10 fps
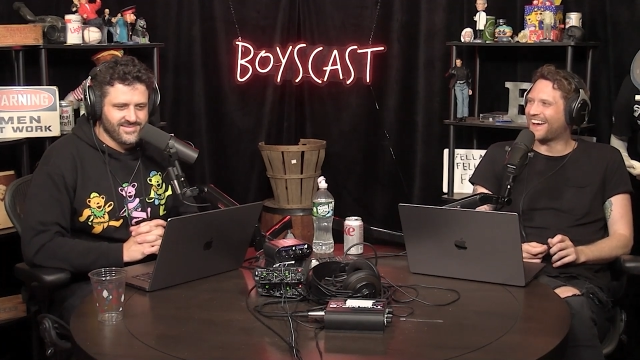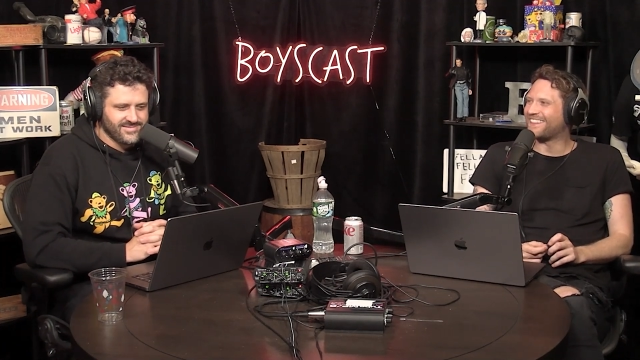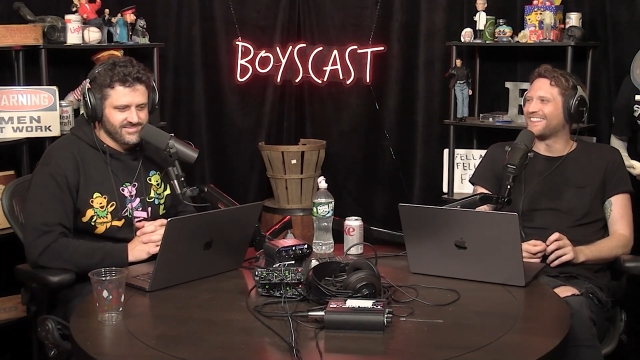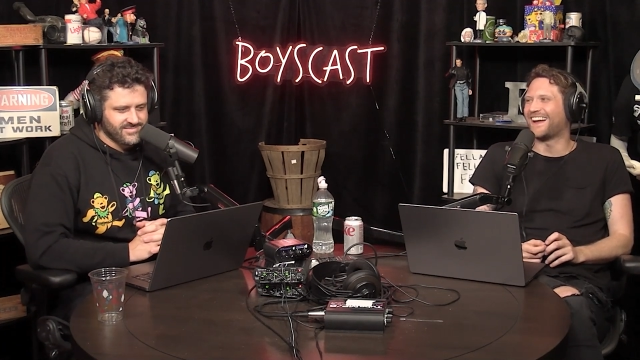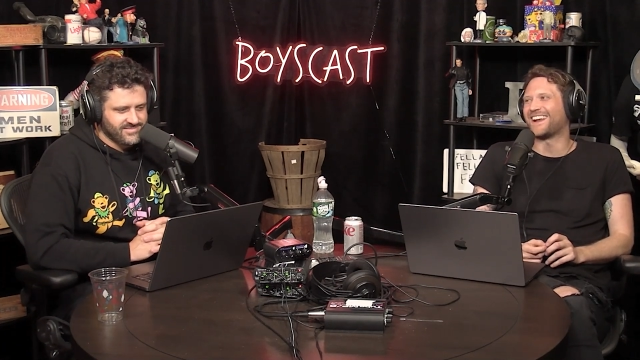
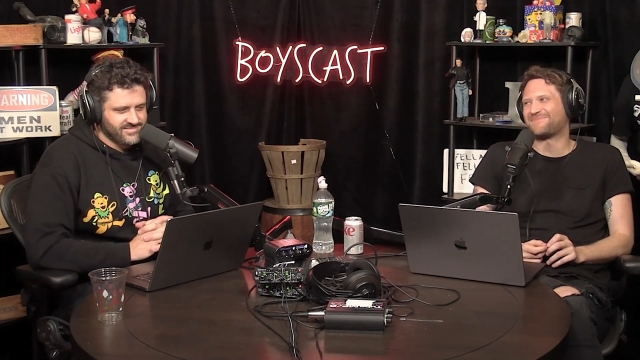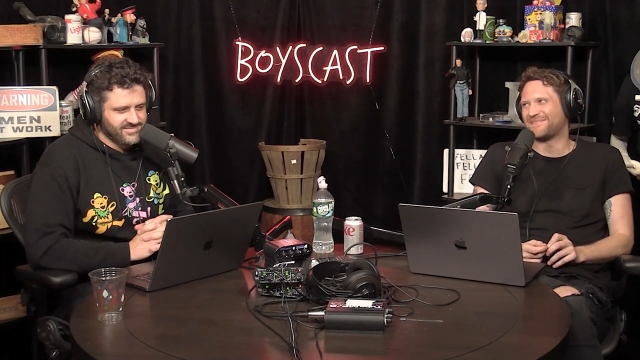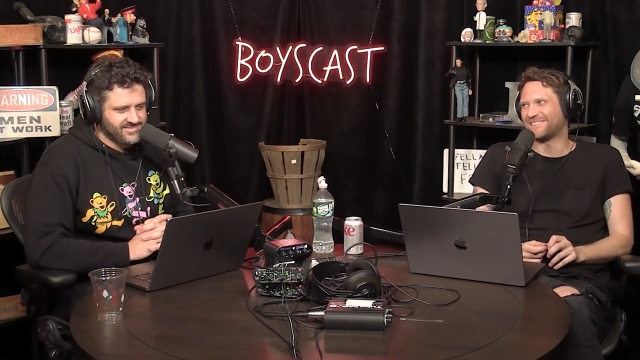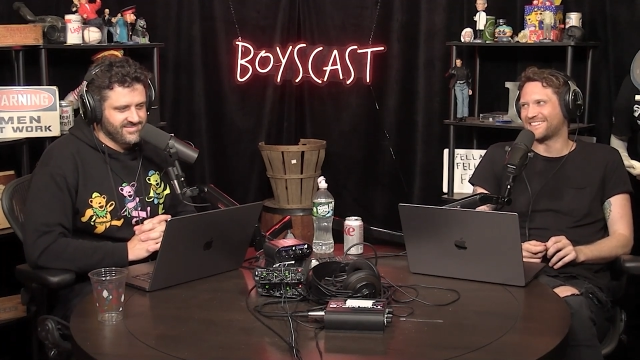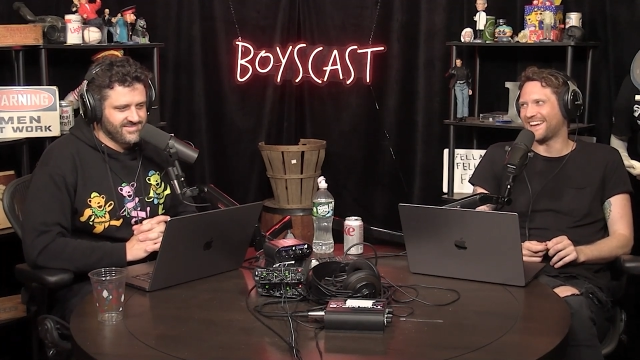Speaker 1: yeah, a lot
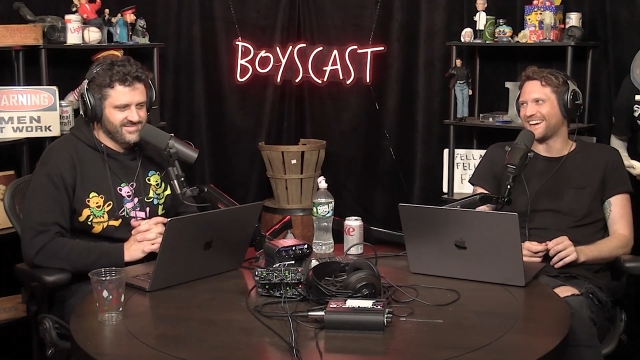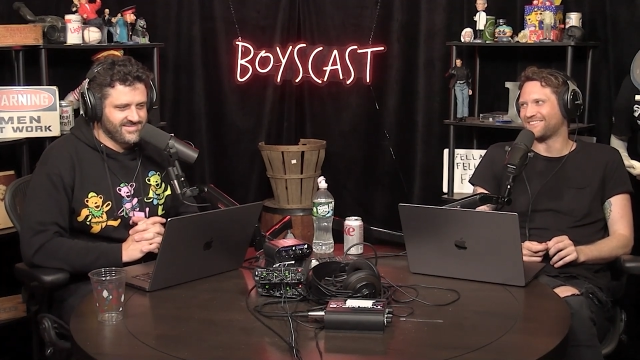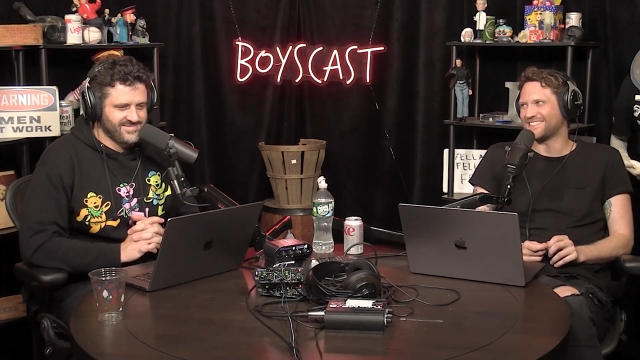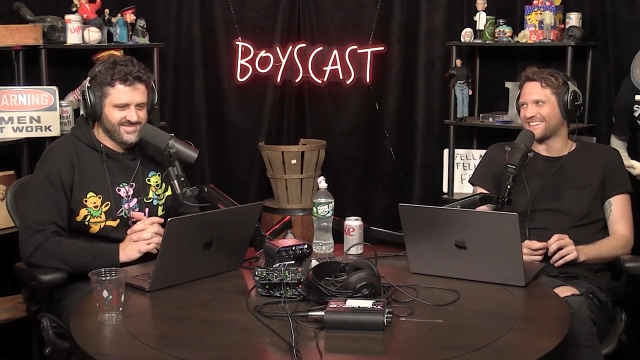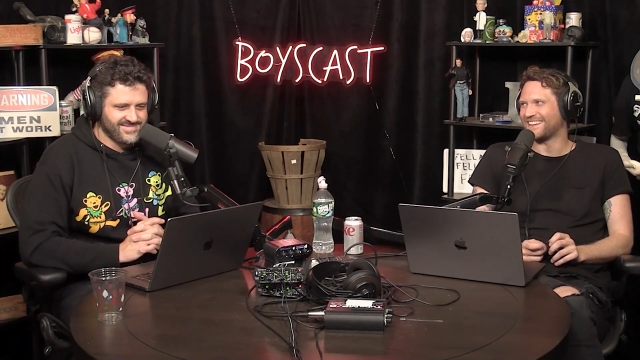of people were
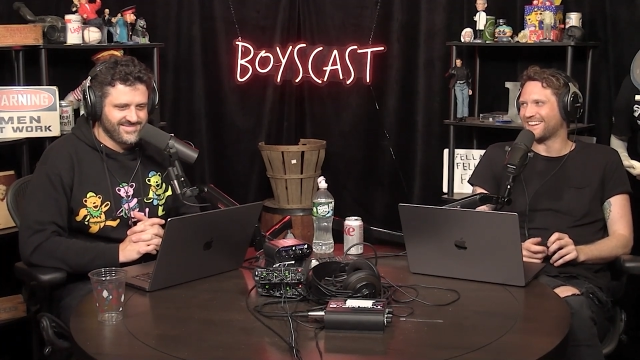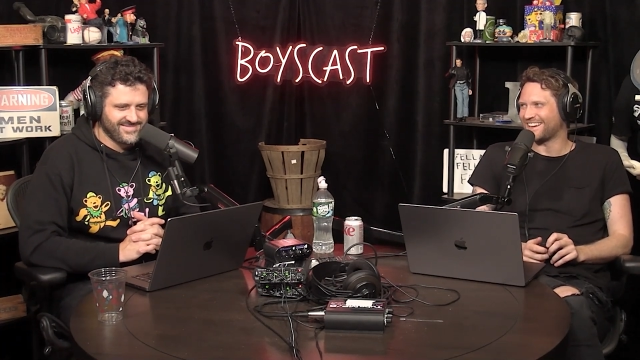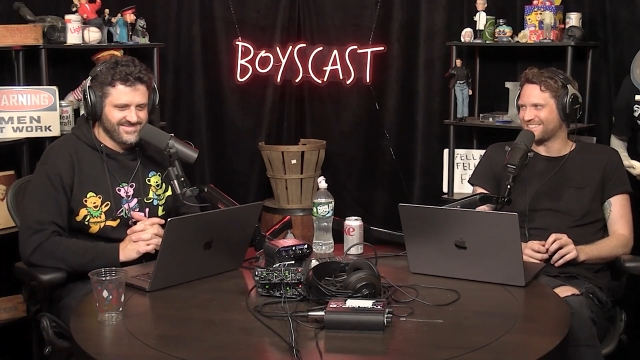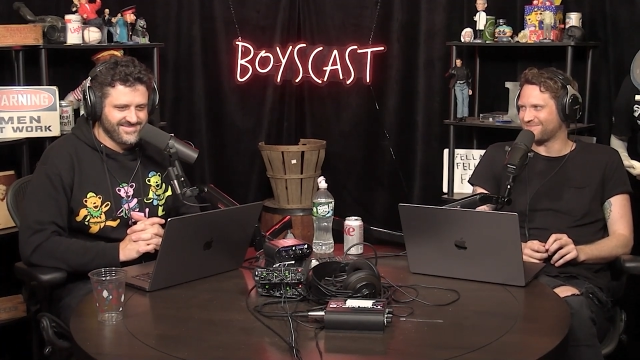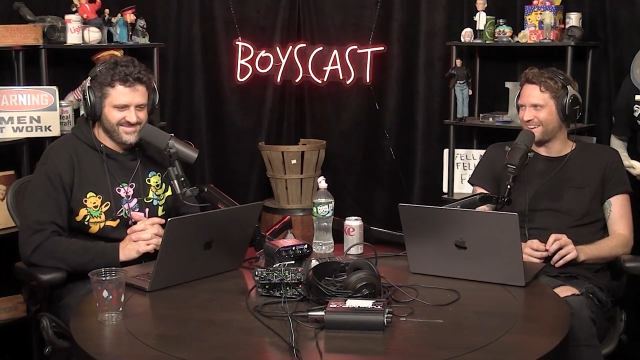tagging me saying
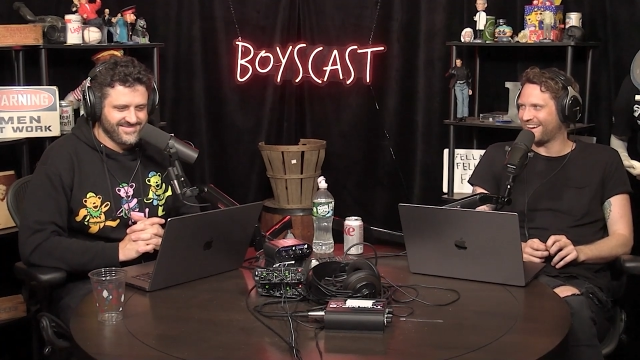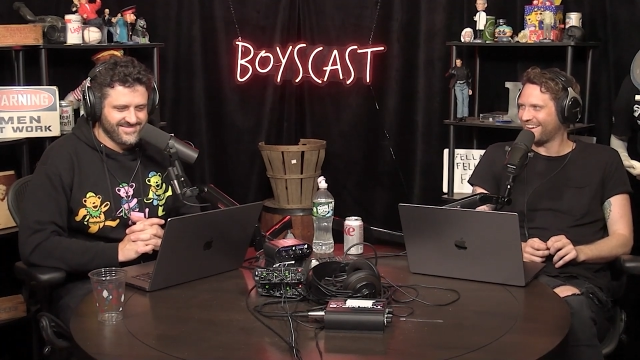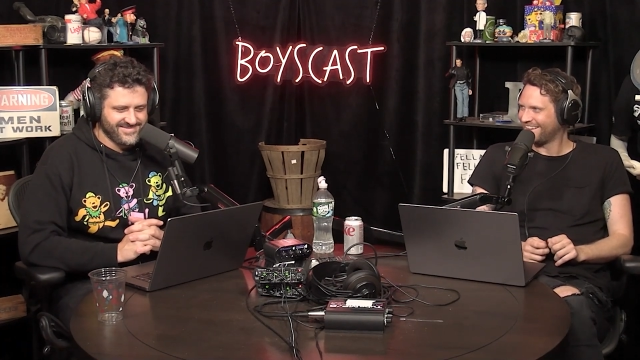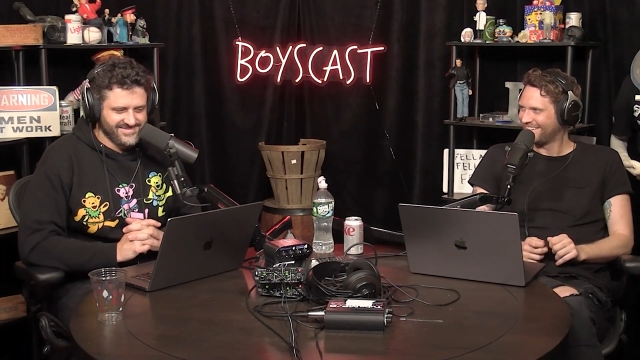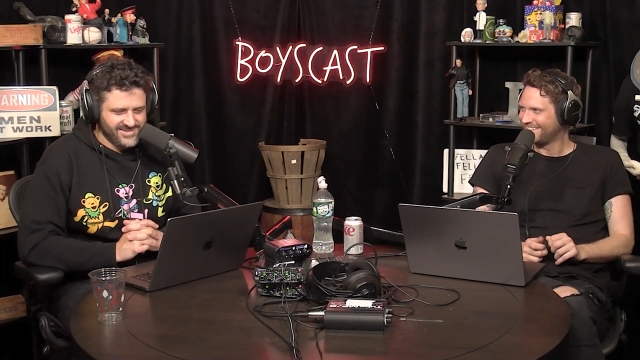that I should
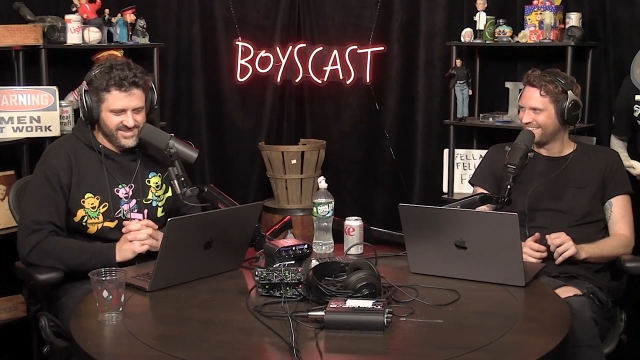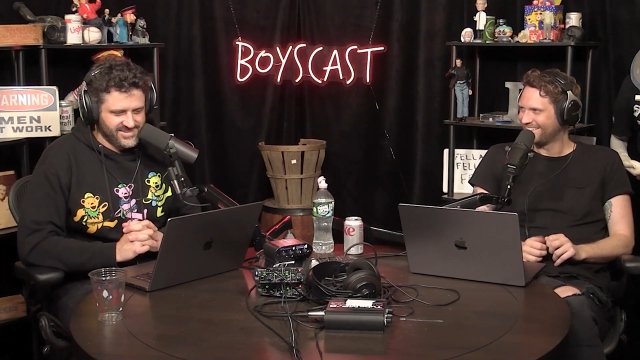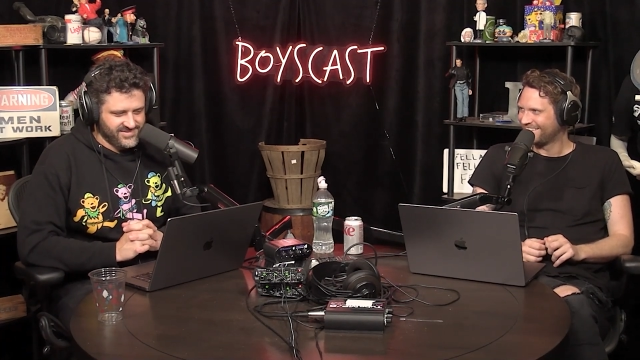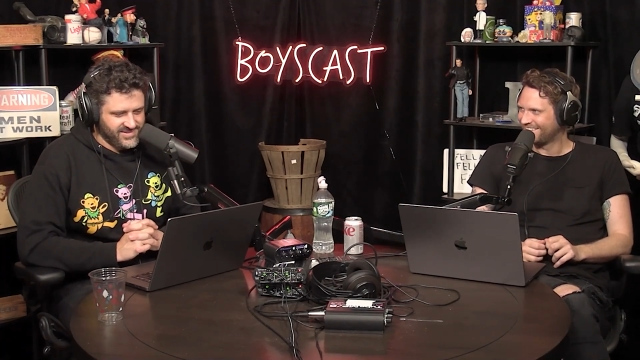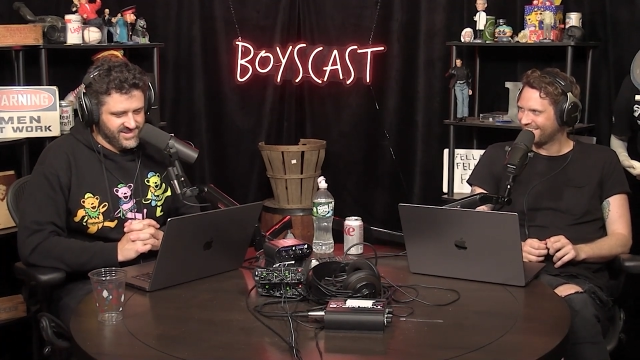buy it. What do
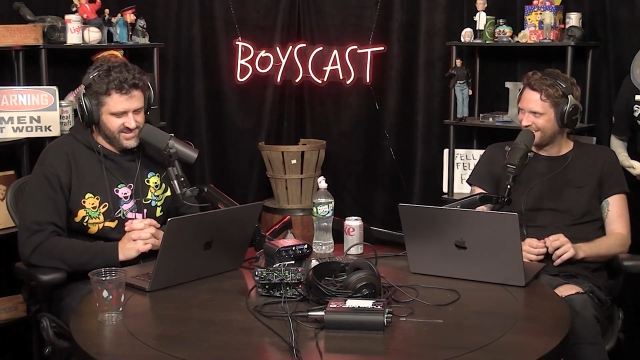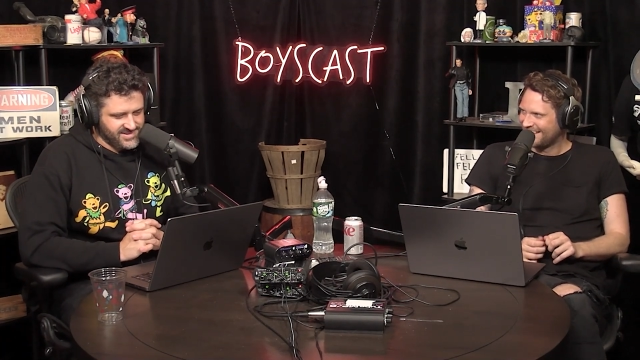you think the fucking?